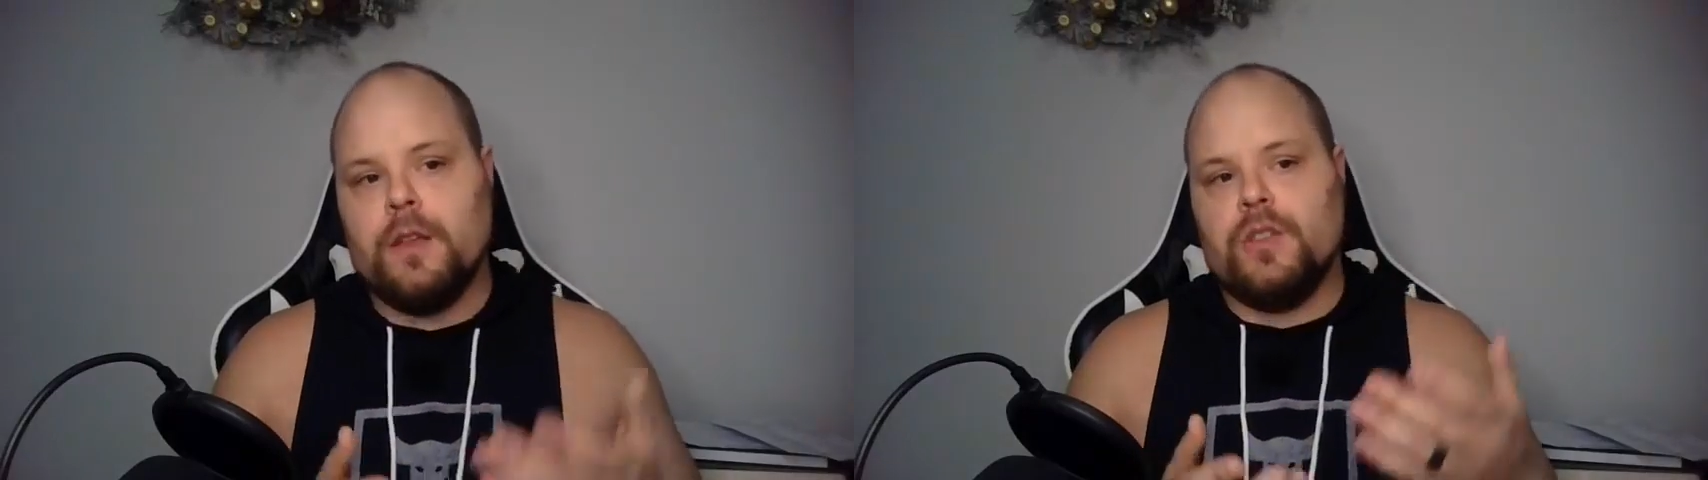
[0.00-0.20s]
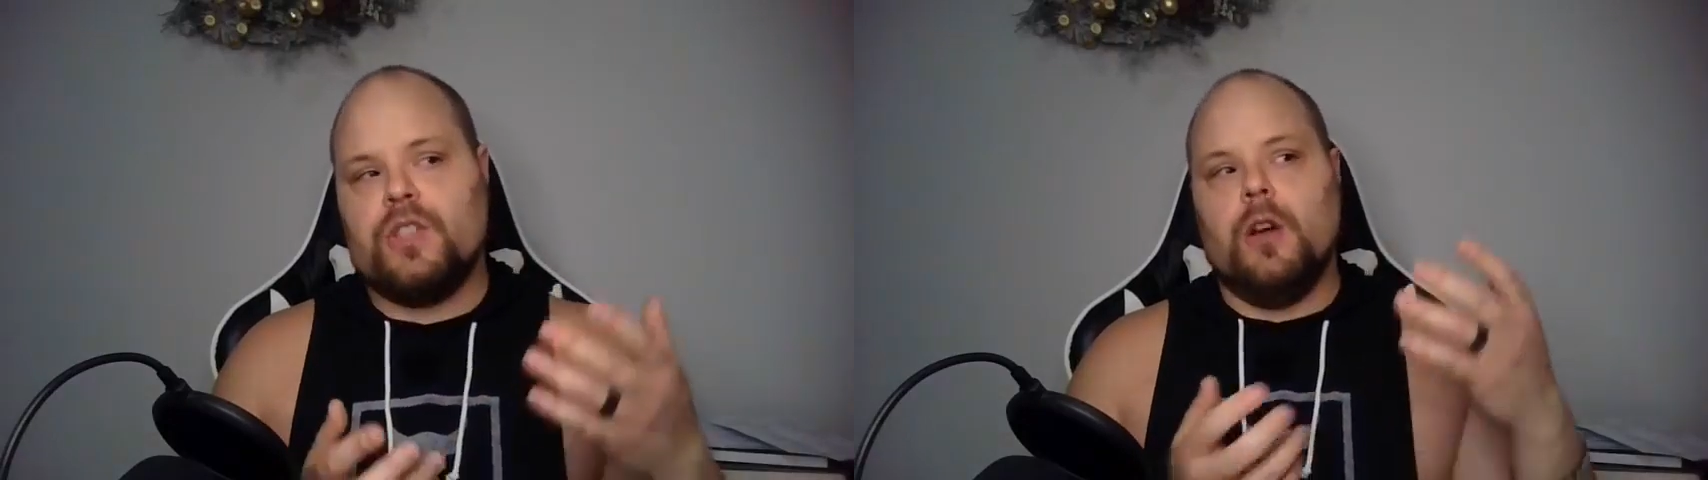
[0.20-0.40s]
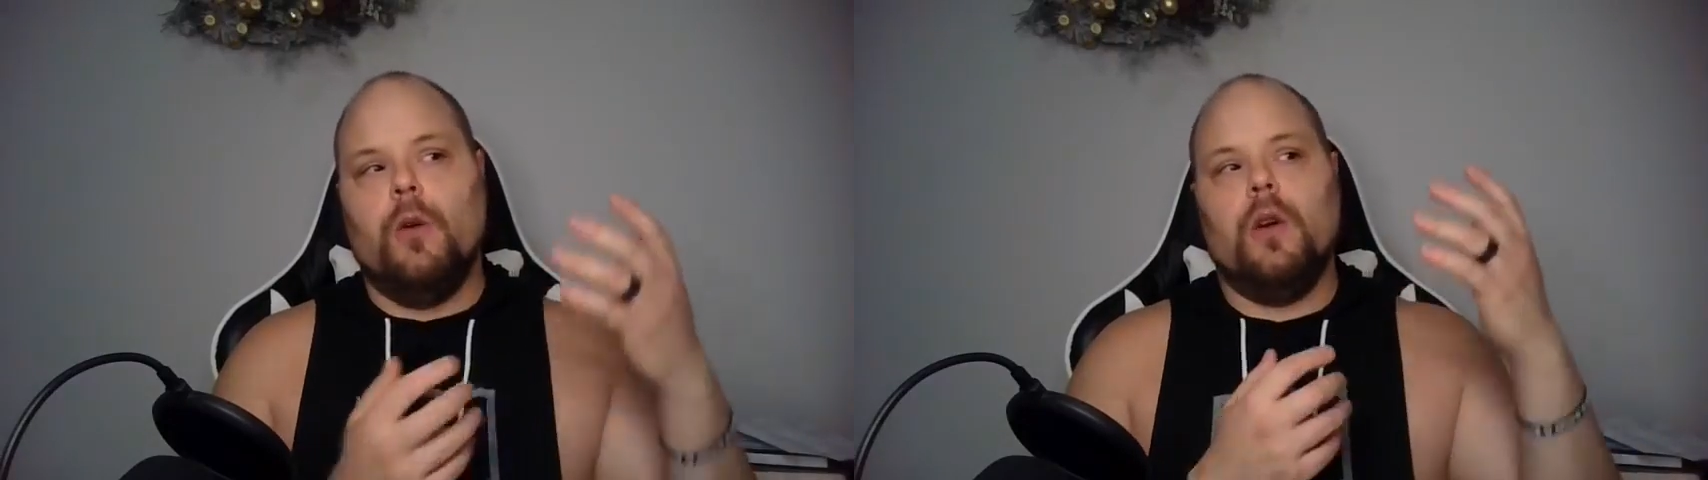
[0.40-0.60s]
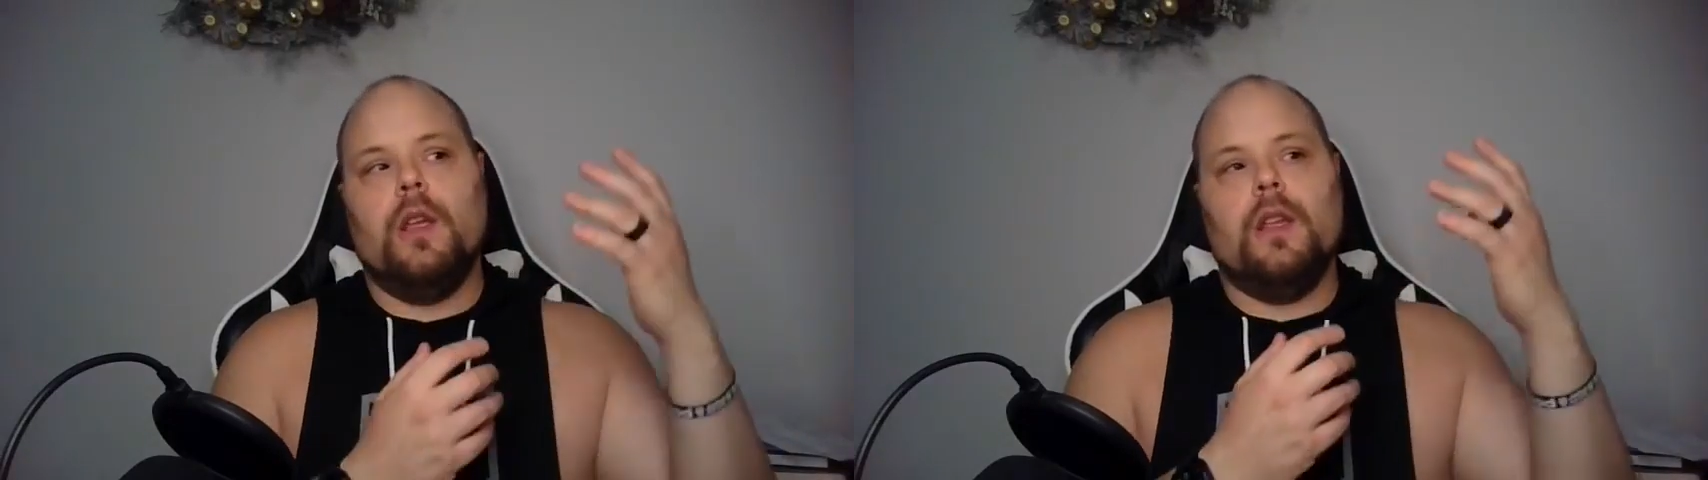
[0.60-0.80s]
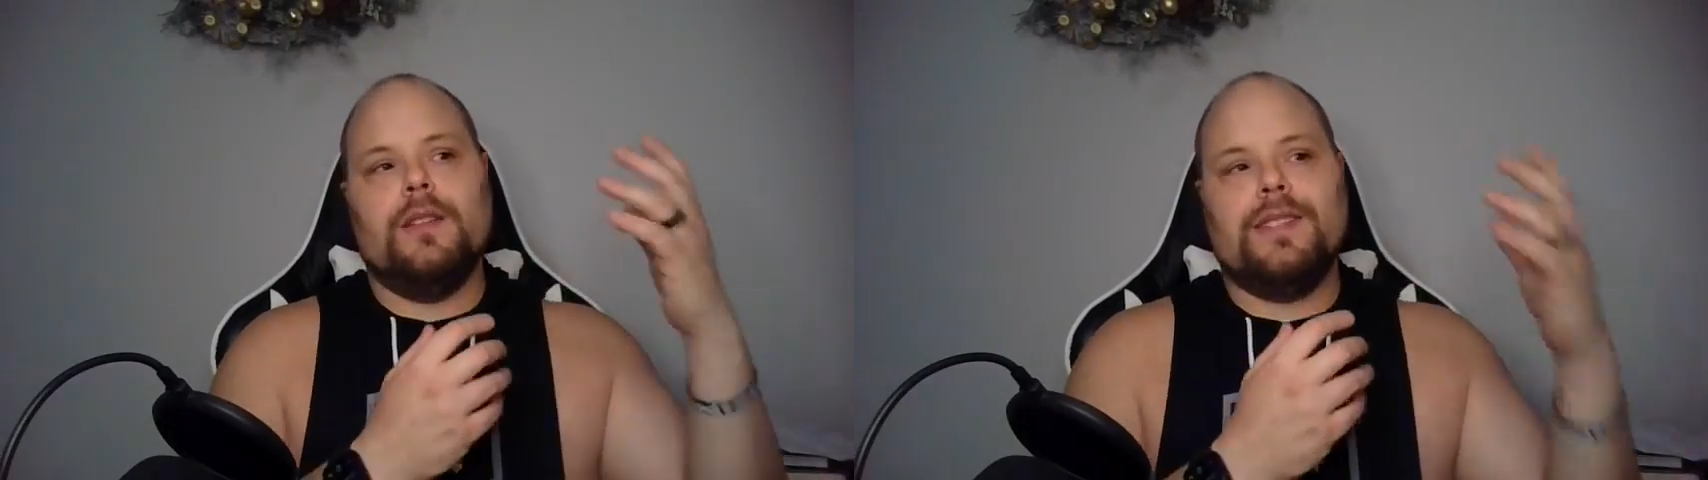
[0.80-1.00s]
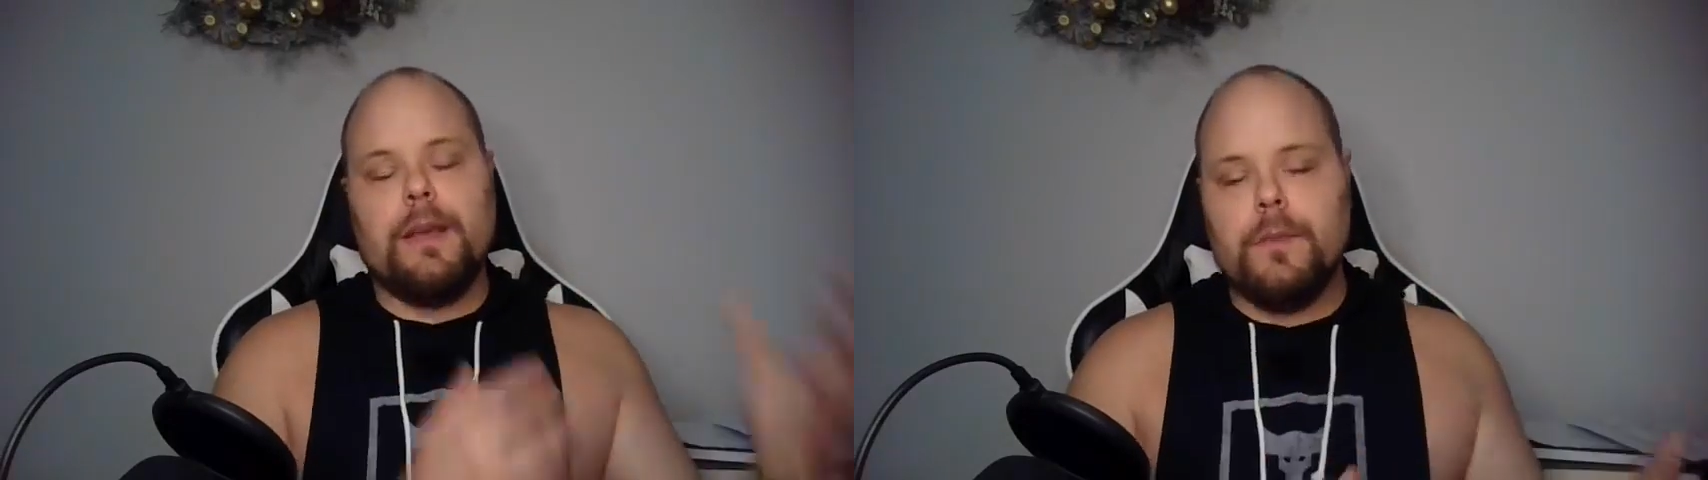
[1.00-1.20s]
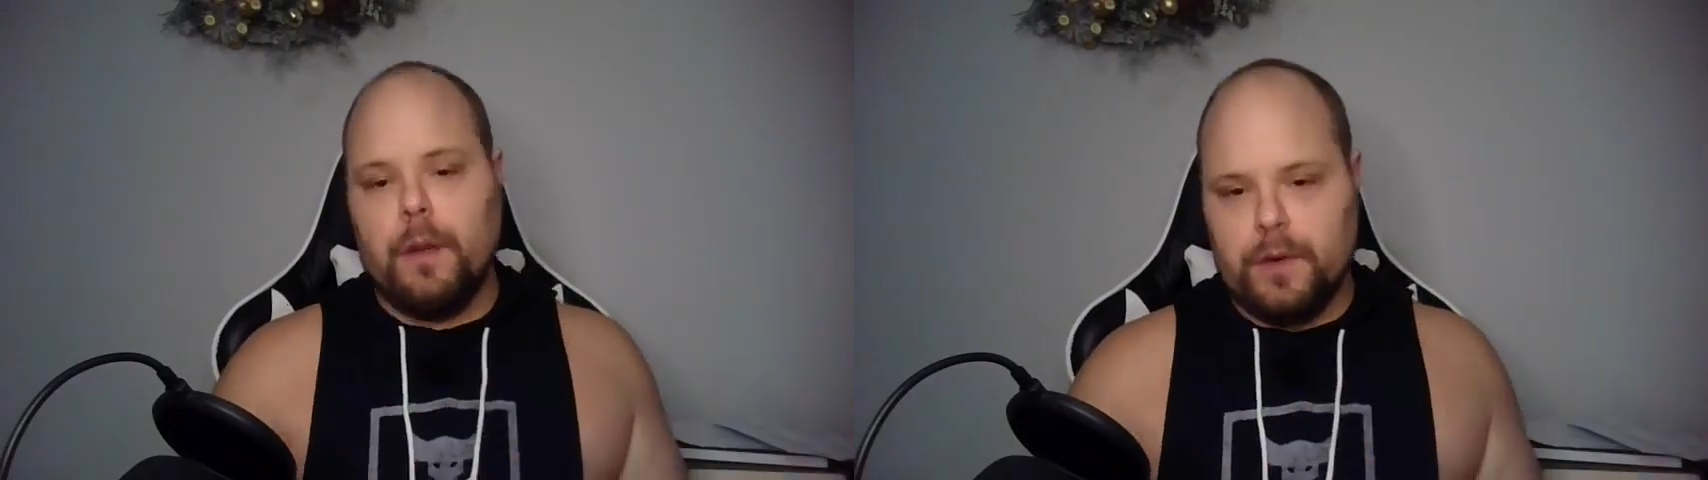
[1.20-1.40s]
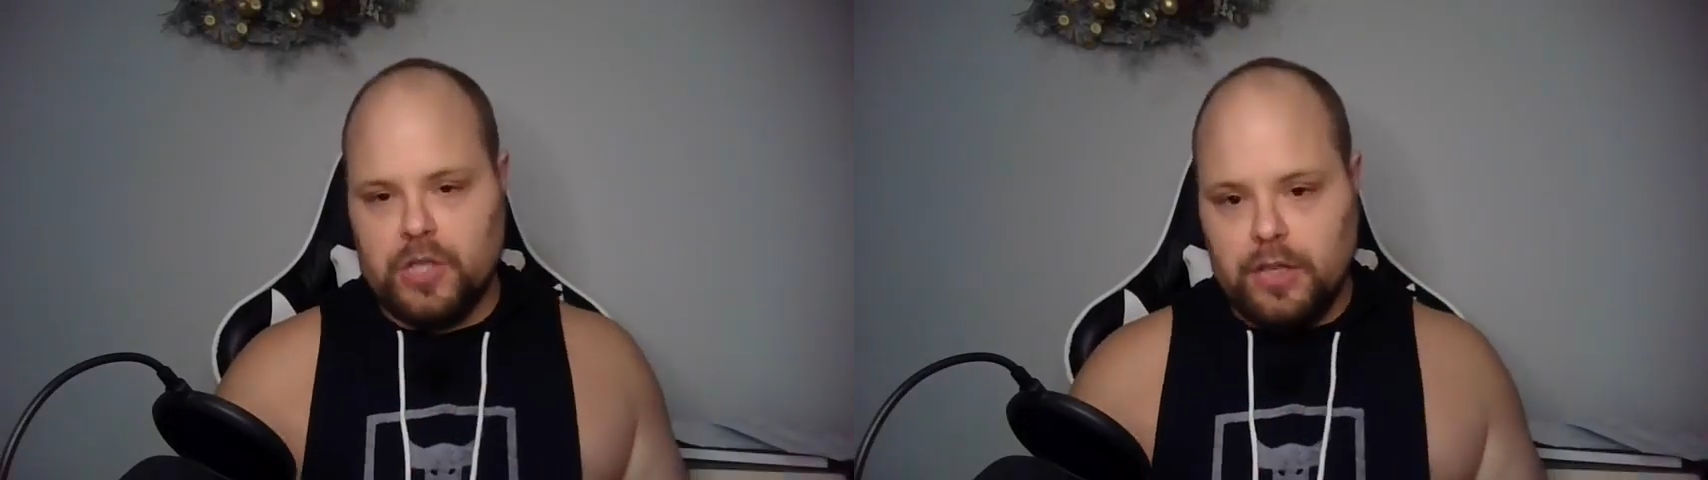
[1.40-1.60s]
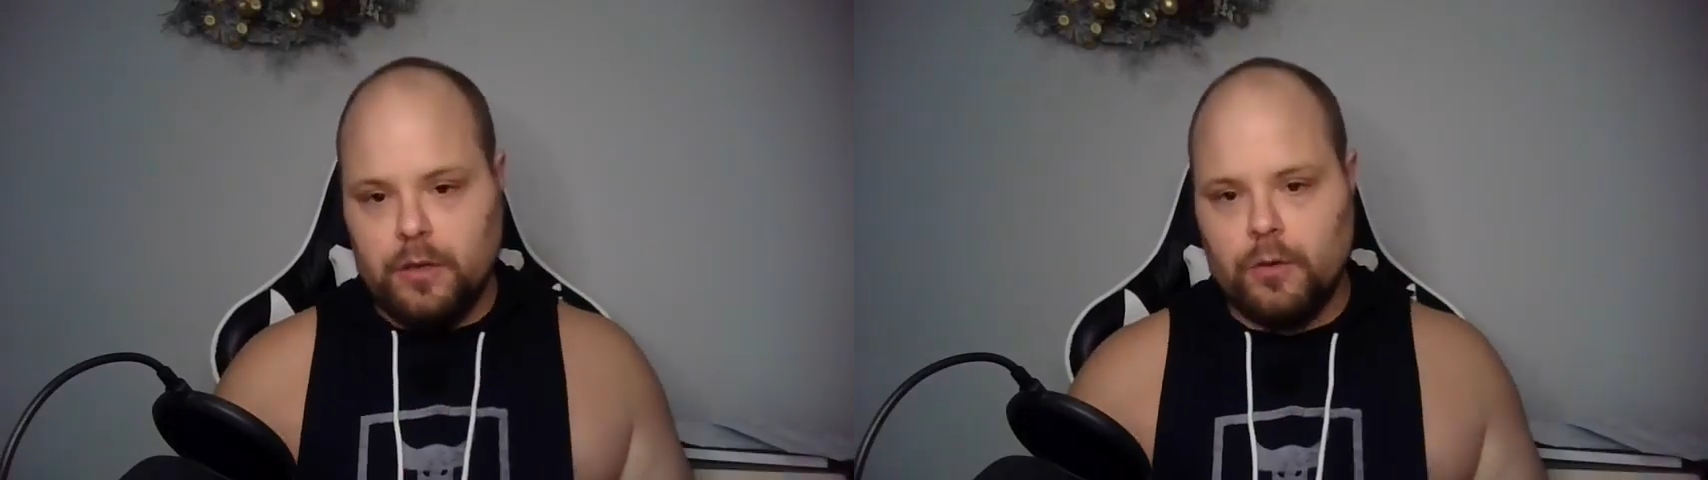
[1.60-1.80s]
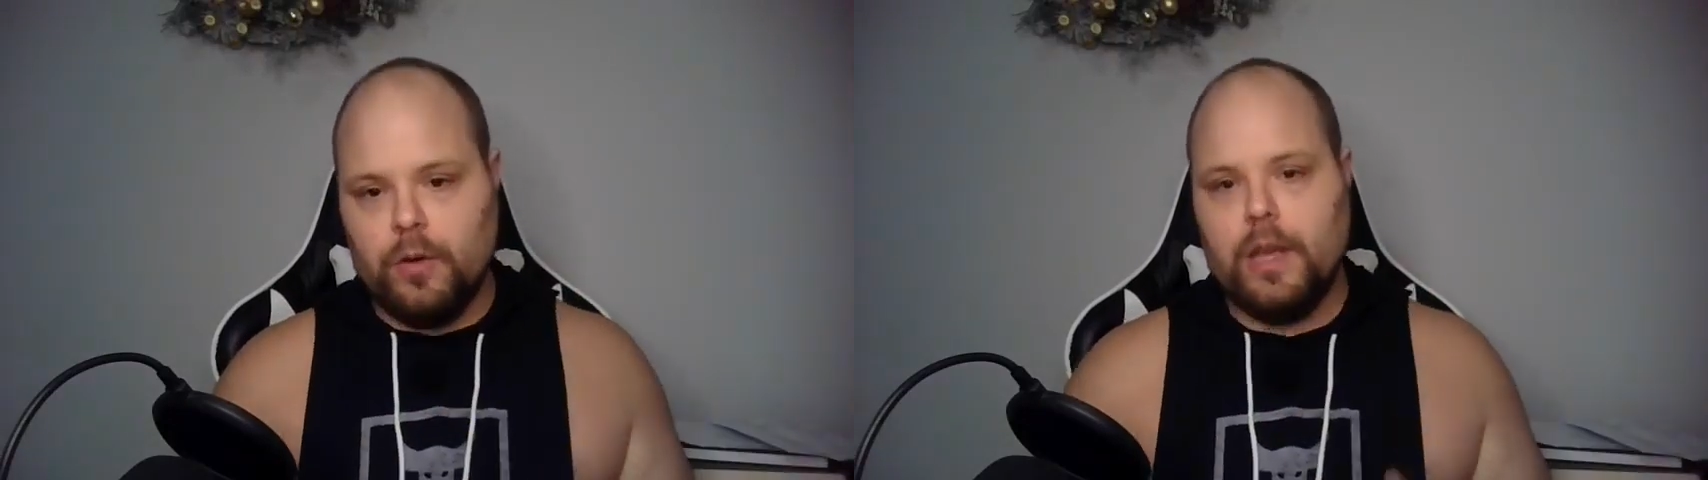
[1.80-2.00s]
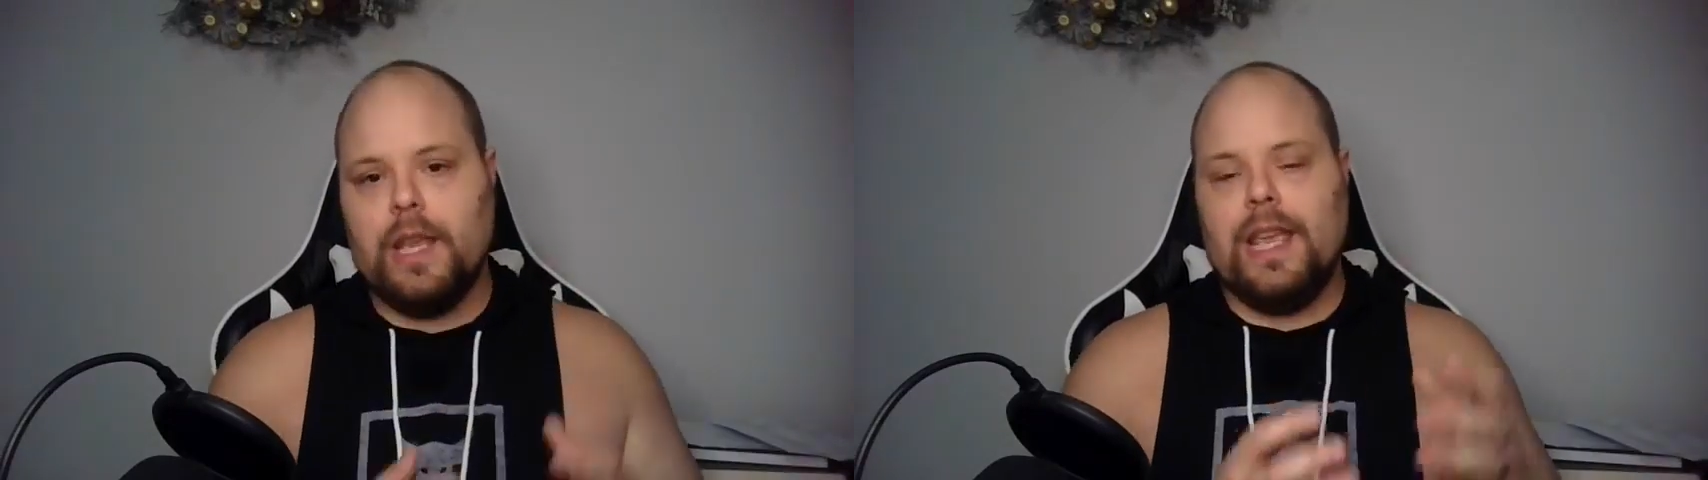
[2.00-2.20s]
So tip number 2